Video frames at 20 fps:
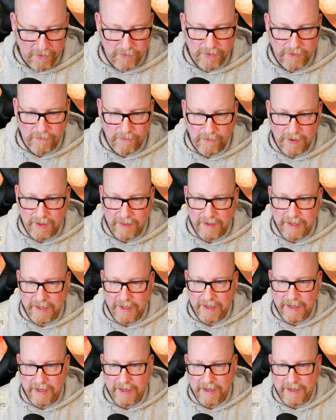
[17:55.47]

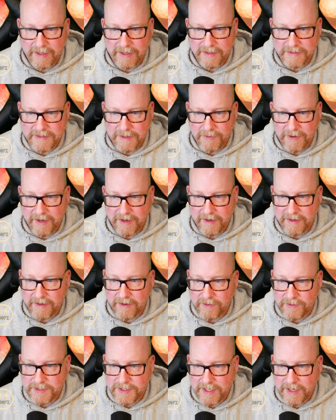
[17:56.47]
really step on any
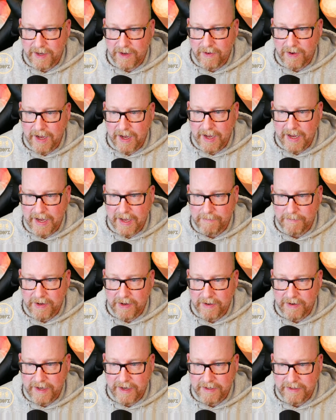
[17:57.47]
toes. Oh, I am
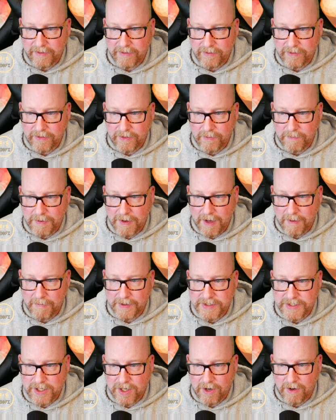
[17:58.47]
connected to
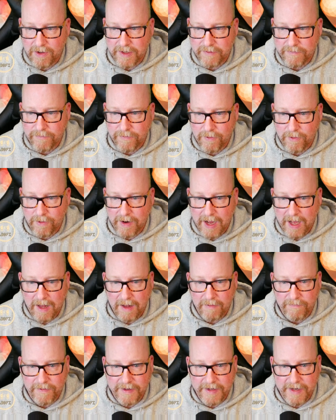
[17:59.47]
Papa Charlie 4
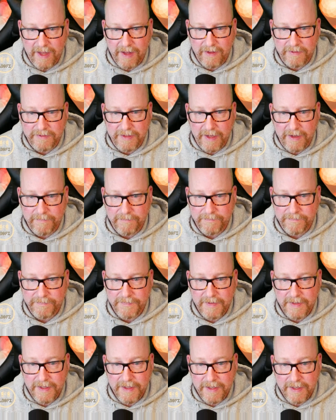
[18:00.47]
Alpha Delta.
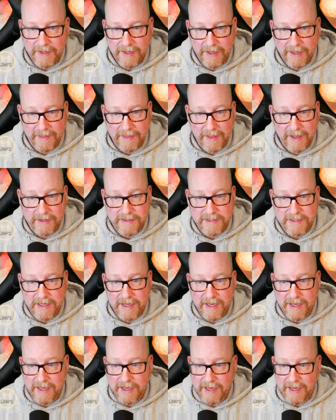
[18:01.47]
And that's
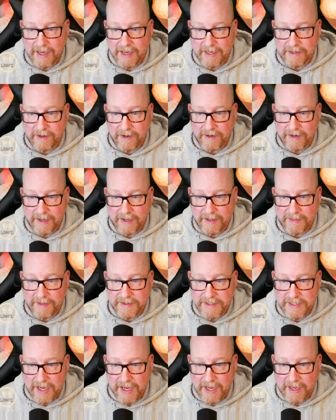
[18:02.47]
Anton in the
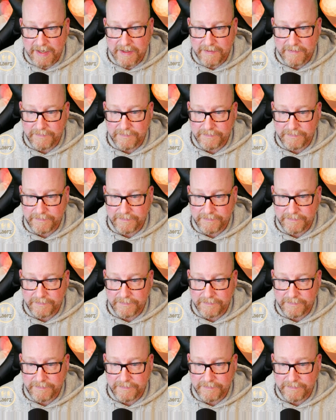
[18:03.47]
chat.